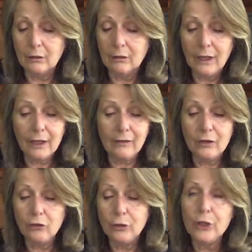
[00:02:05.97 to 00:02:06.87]
like I
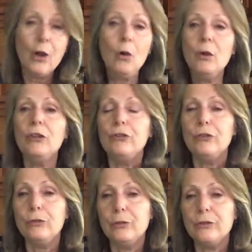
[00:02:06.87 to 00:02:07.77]
said, you can always
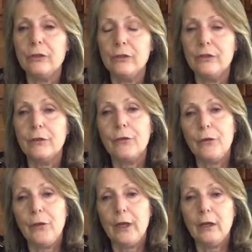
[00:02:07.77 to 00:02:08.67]
use different
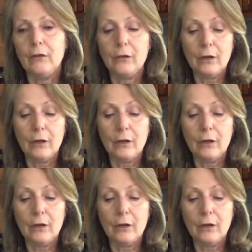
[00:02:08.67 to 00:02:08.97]
things.